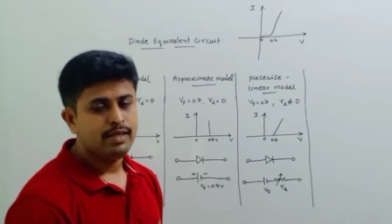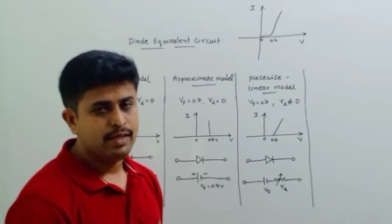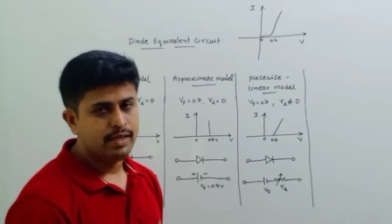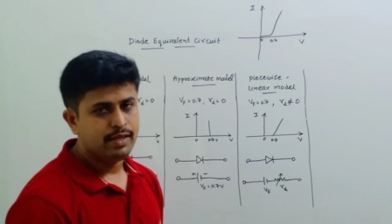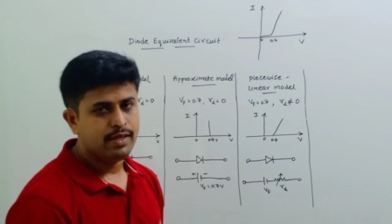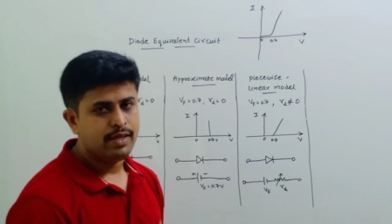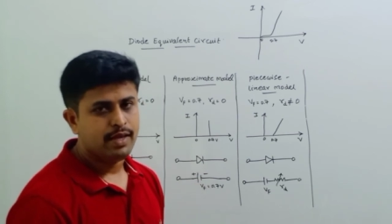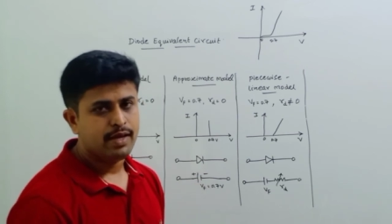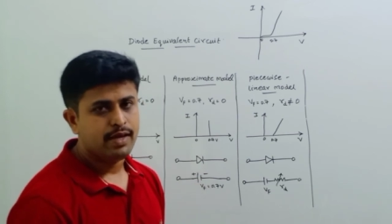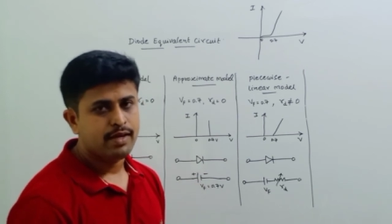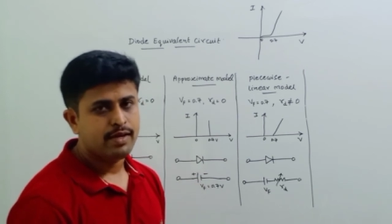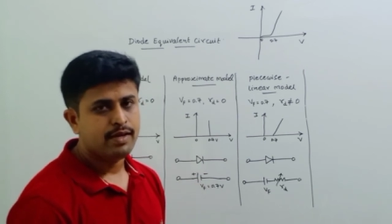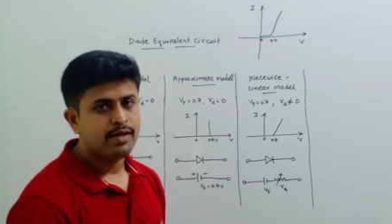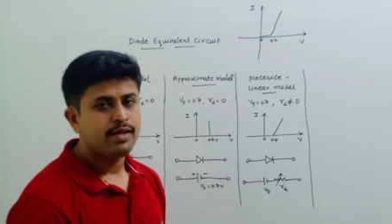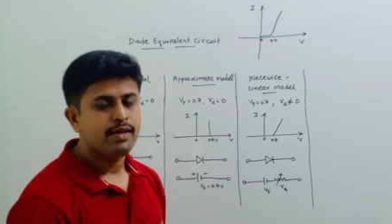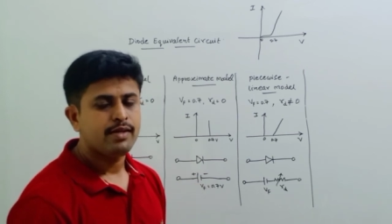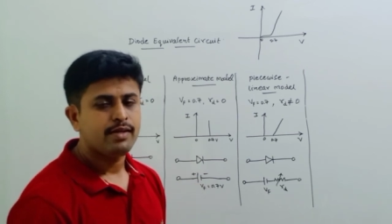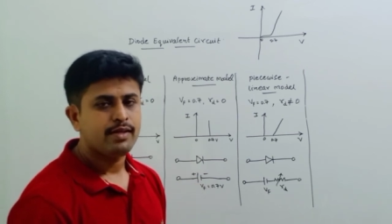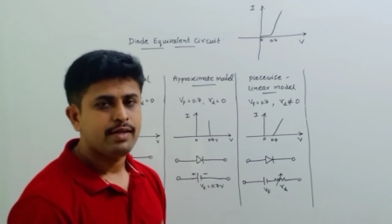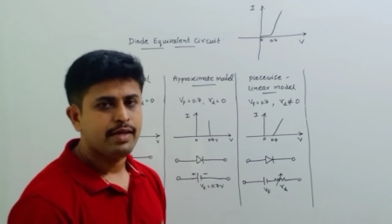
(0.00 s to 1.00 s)
there
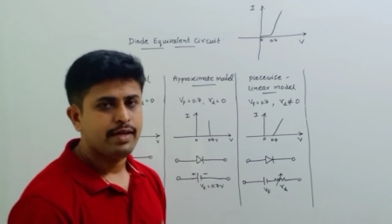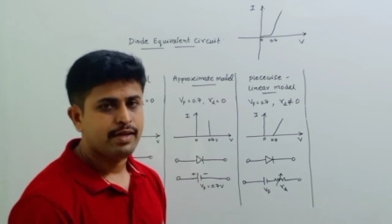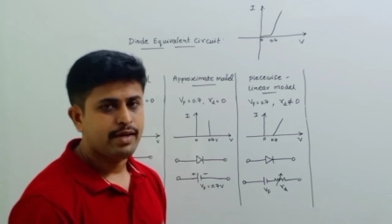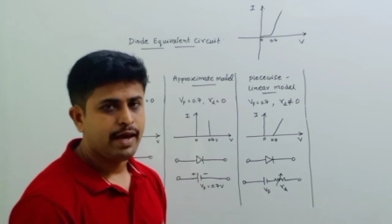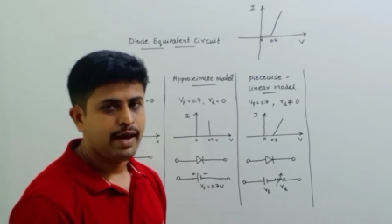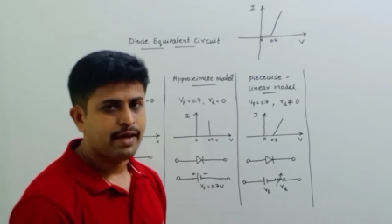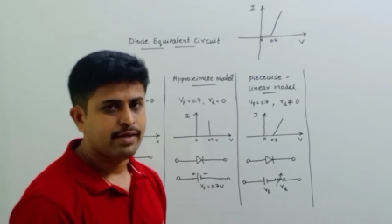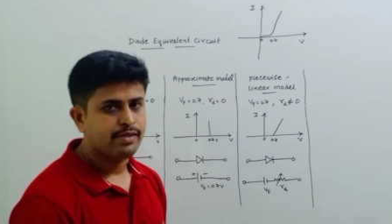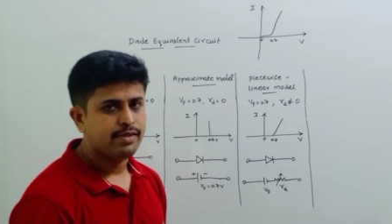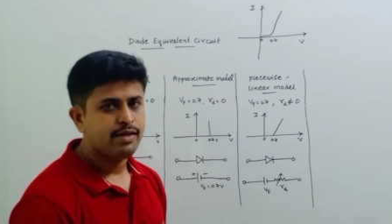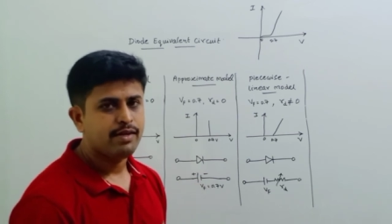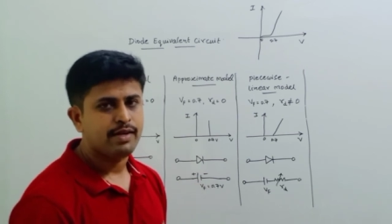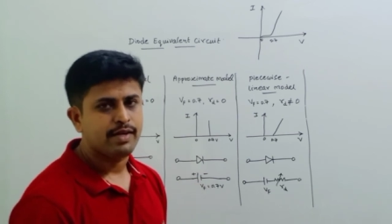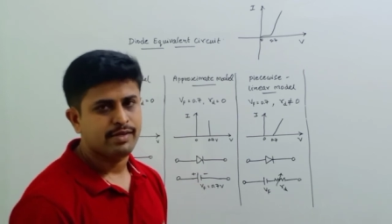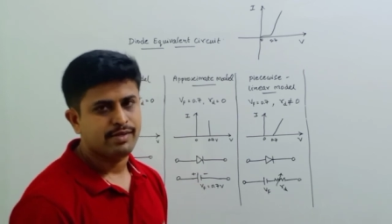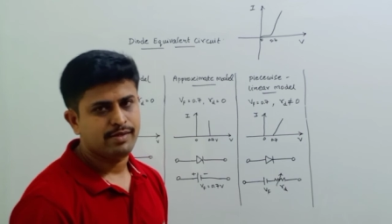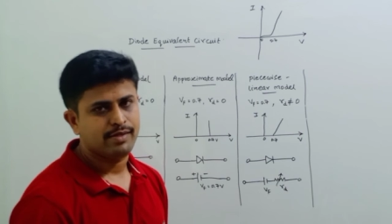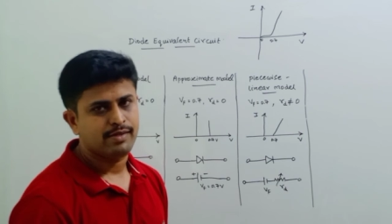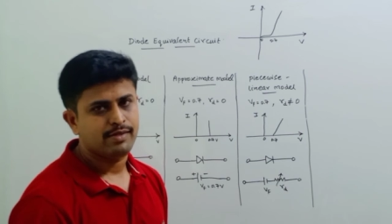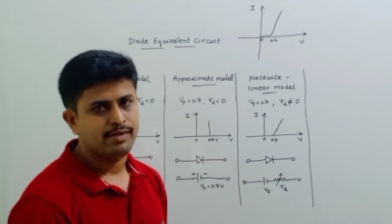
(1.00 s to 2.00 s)
it has a
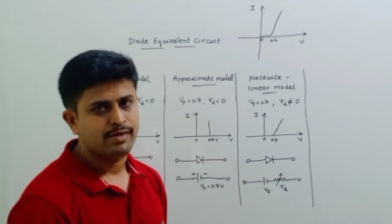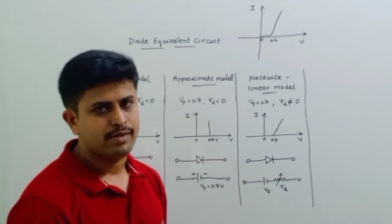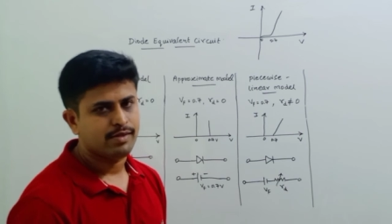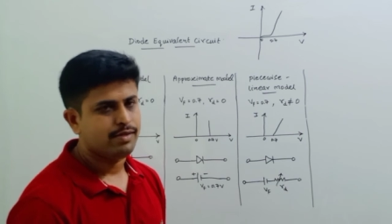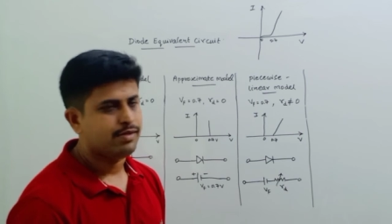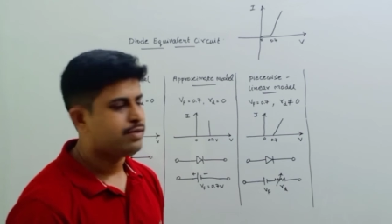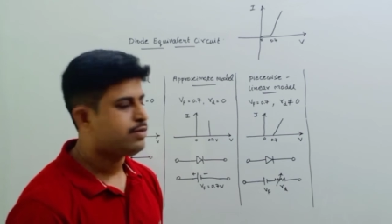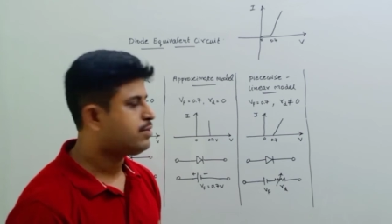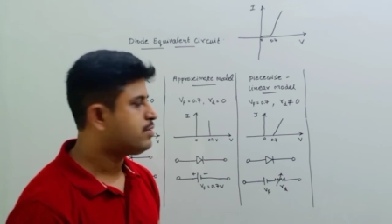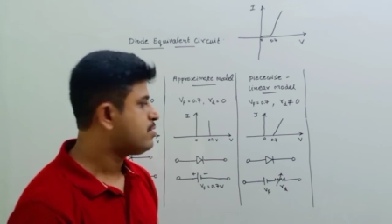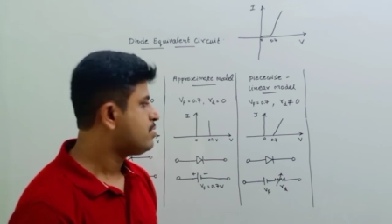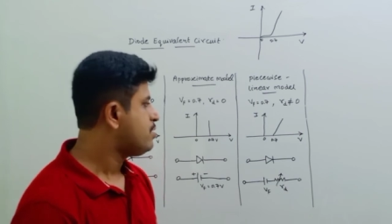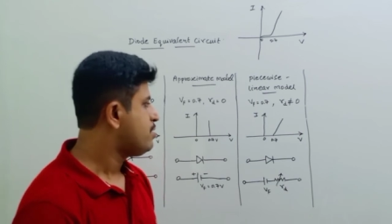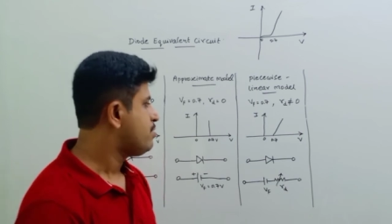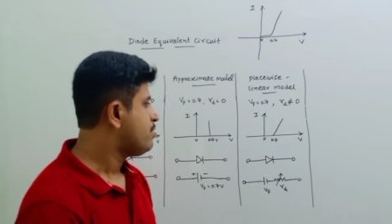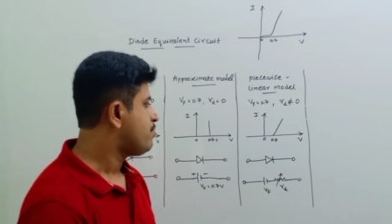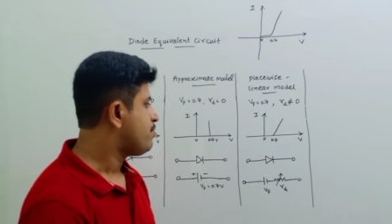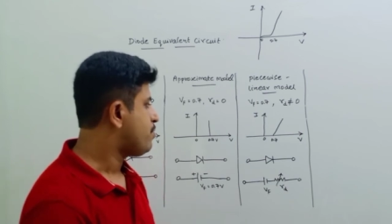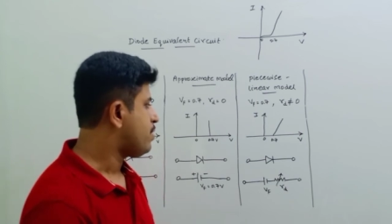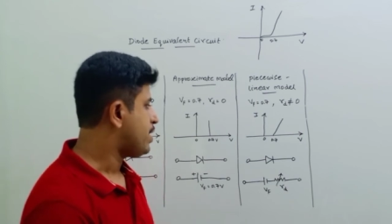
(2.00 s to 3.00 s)
resistance,
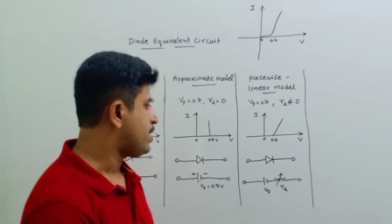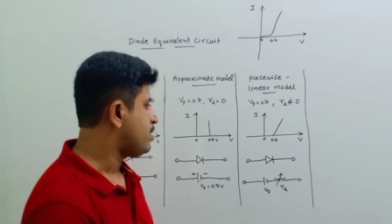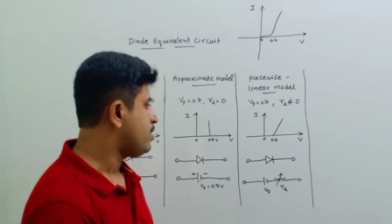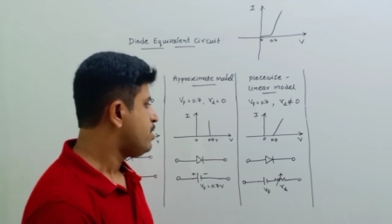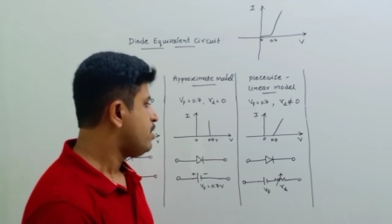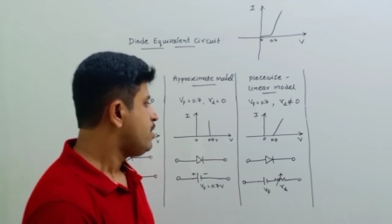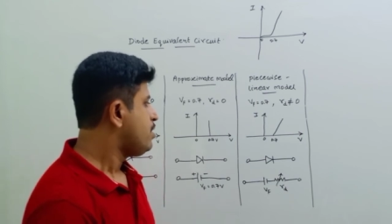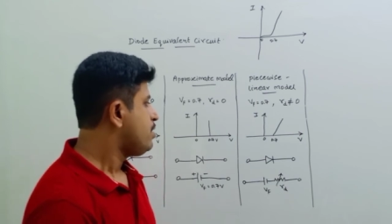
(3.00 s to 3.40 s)
right?